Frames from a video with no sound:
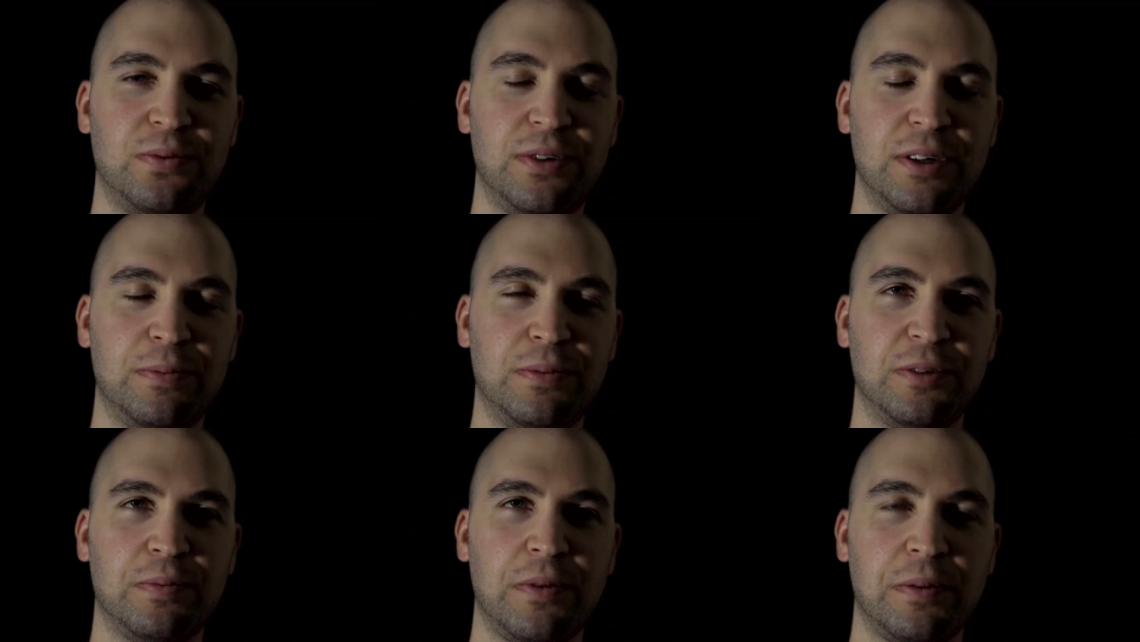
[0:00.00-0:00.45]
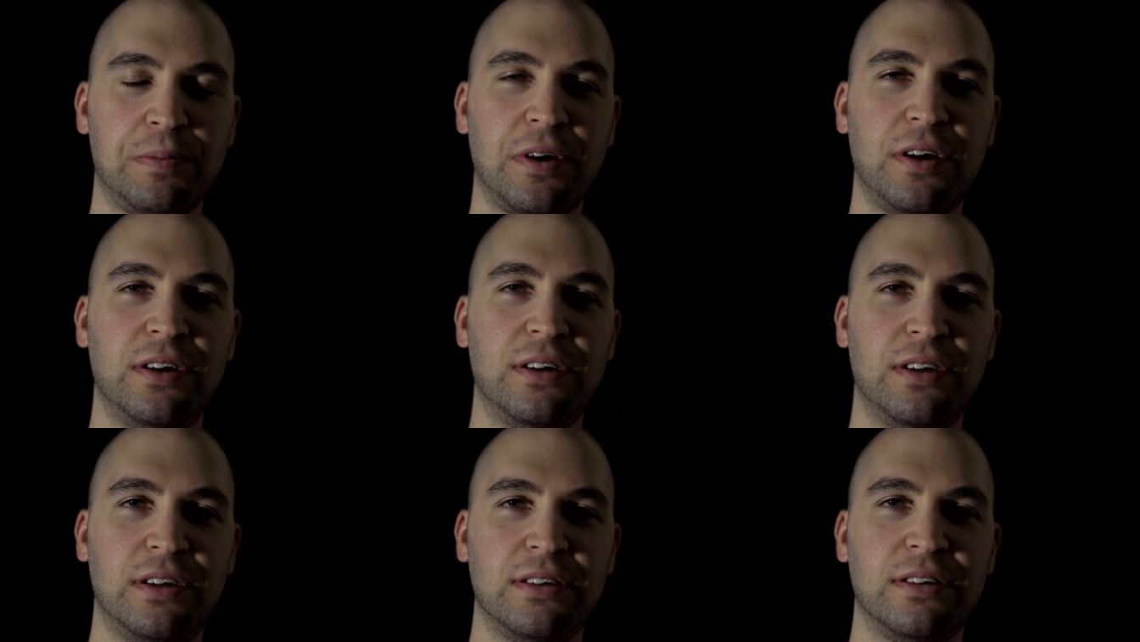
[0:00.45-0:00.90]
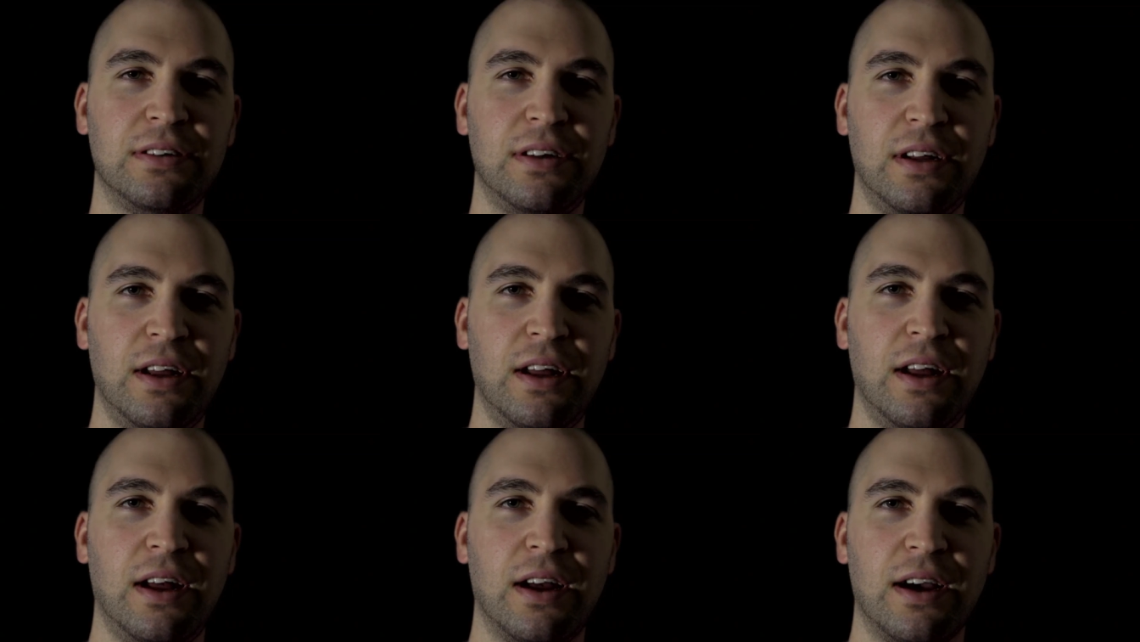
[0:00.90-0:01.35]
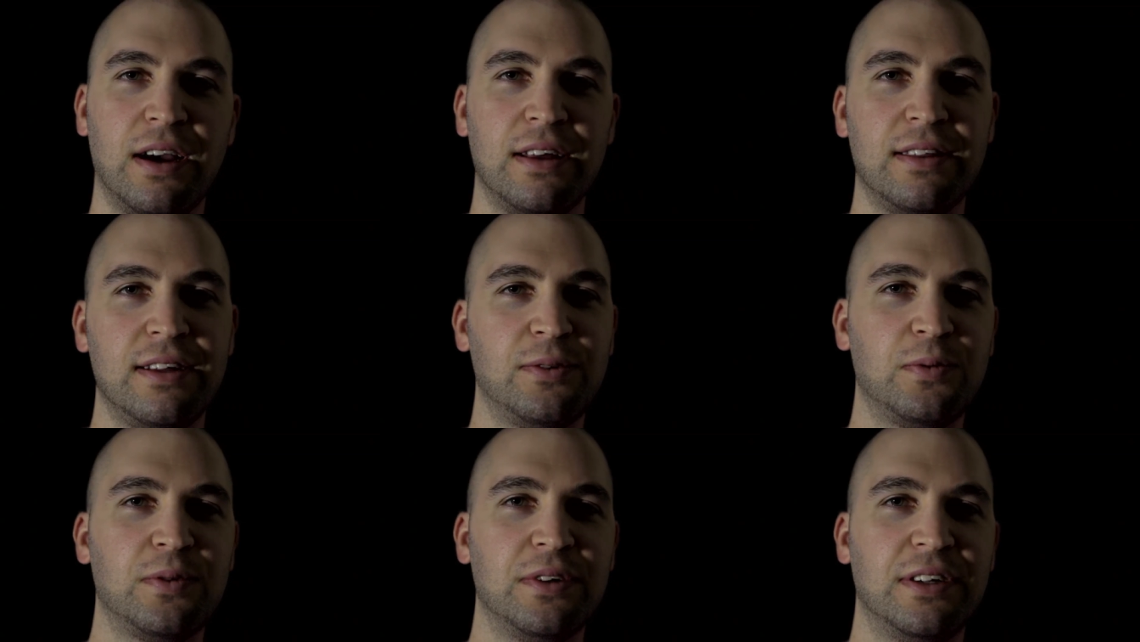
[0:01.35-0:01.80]
Rip as my partner. I
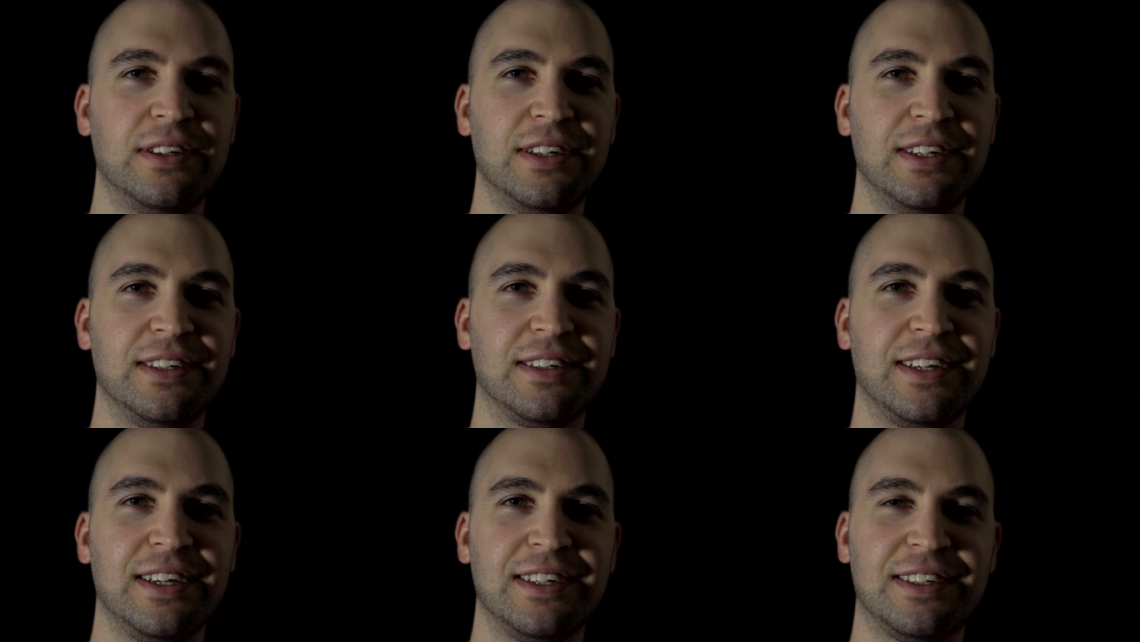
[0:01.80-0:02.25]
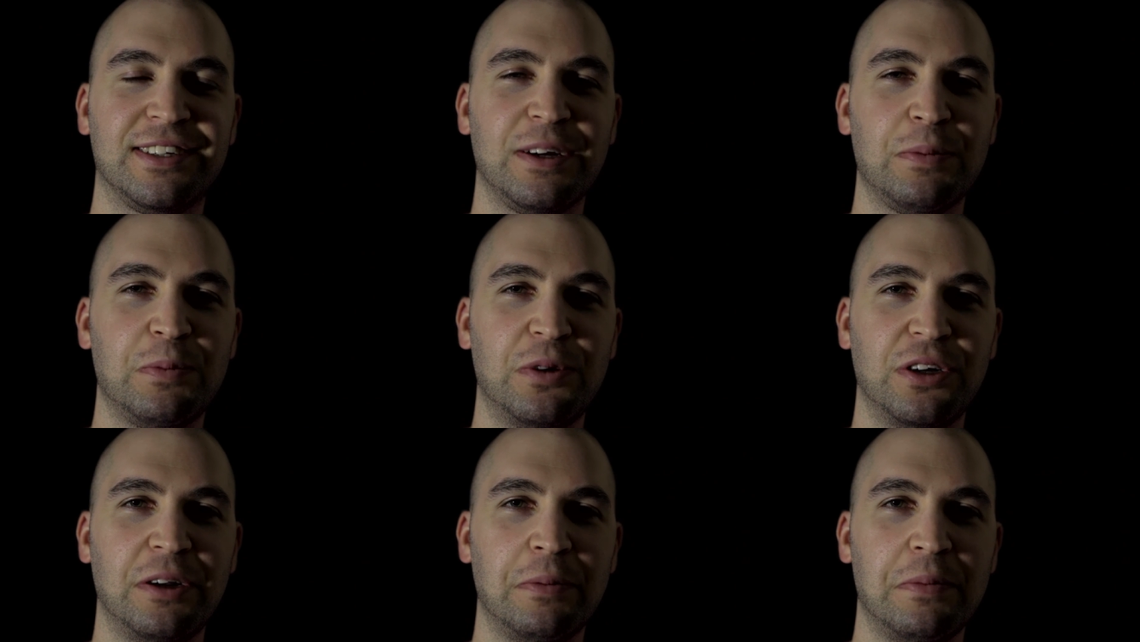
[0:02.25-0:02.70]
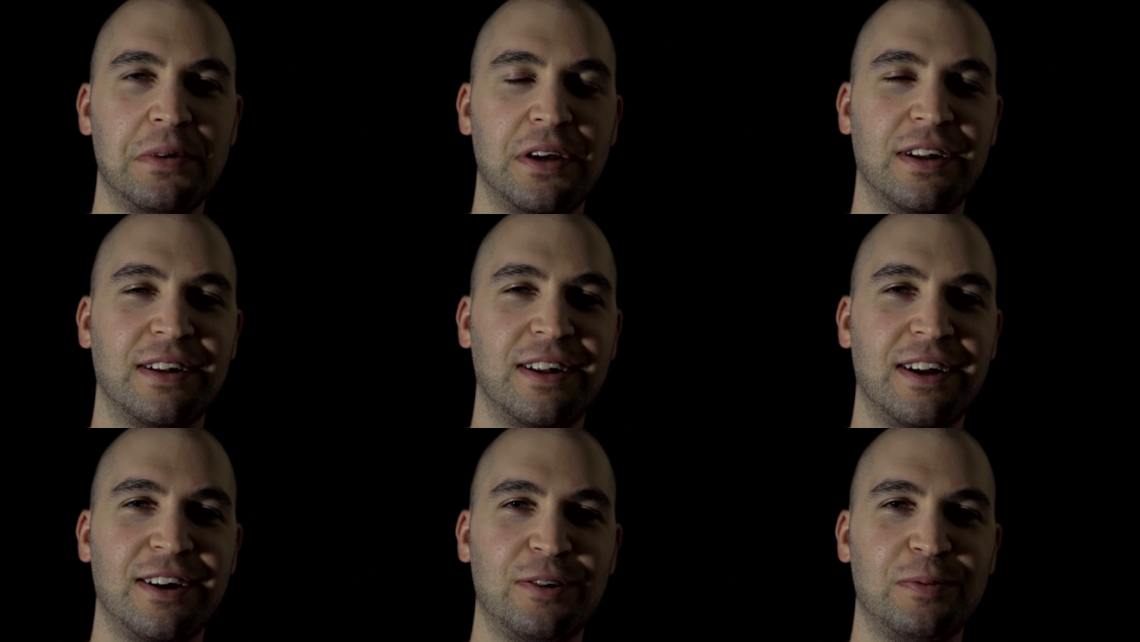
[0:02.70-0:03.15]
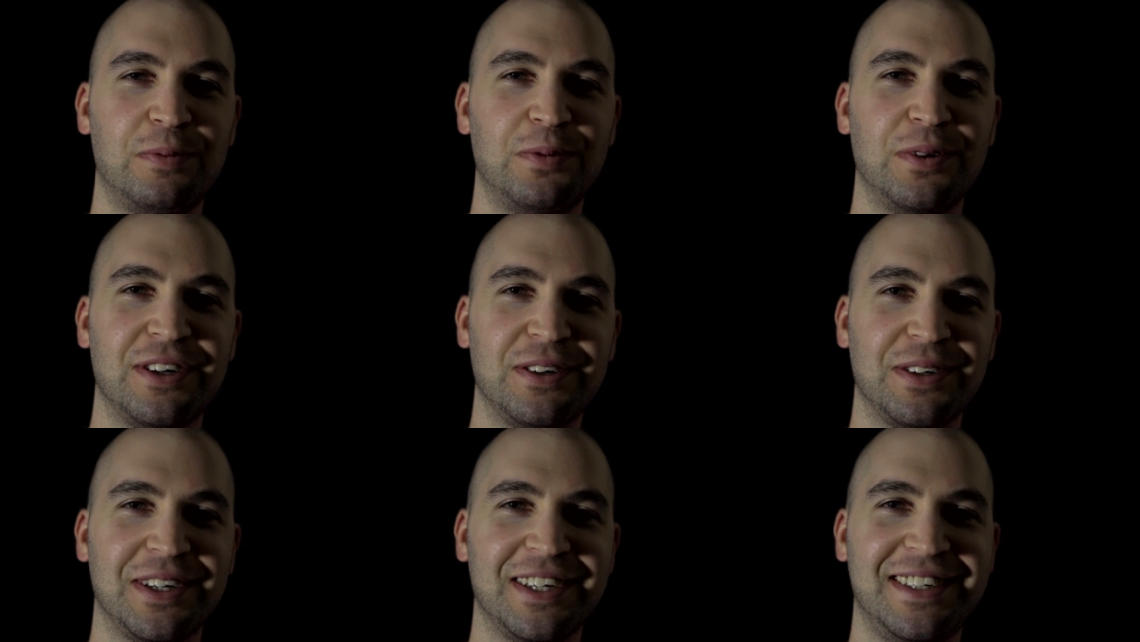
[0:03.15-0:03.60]
think we'll at least get somewhere in the middle. I hope we
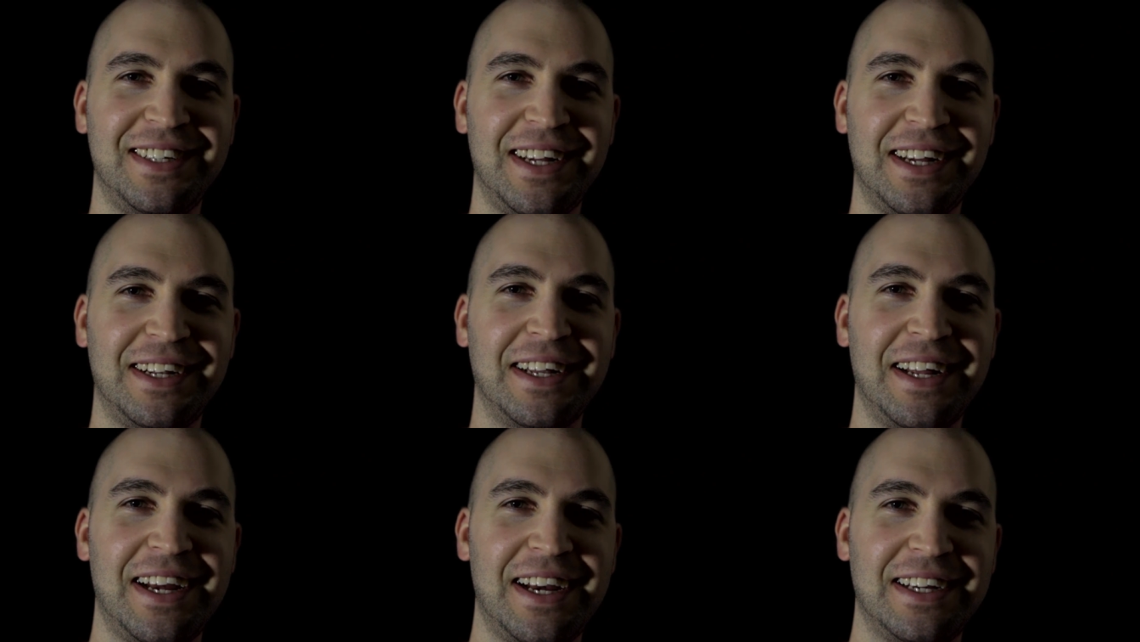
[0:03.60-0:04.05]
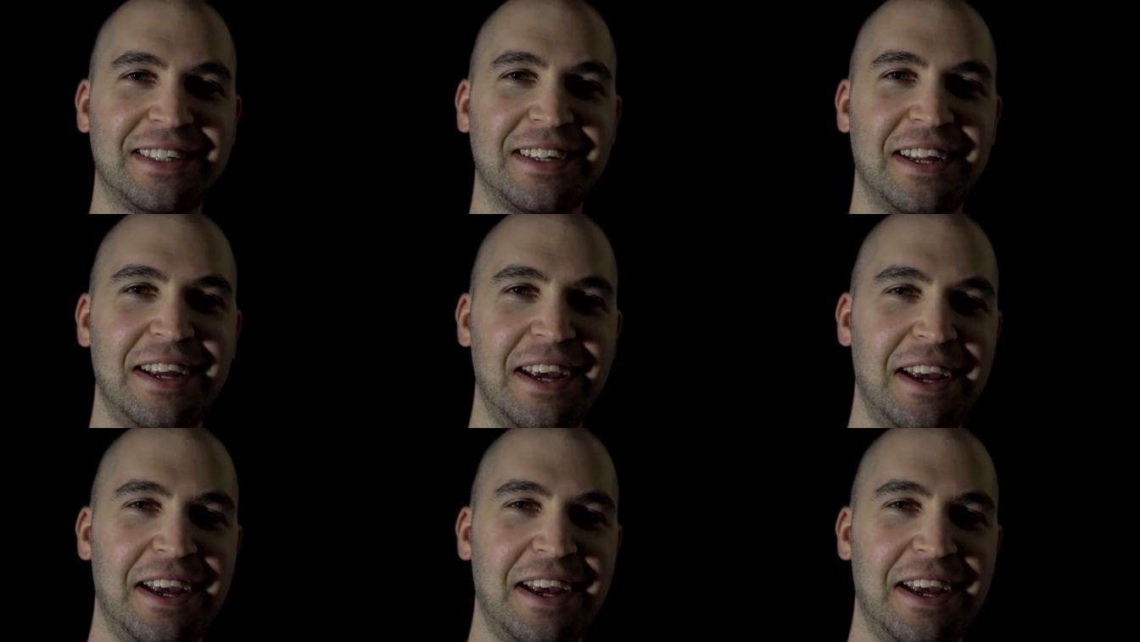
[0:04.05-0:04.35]
don't get dead last.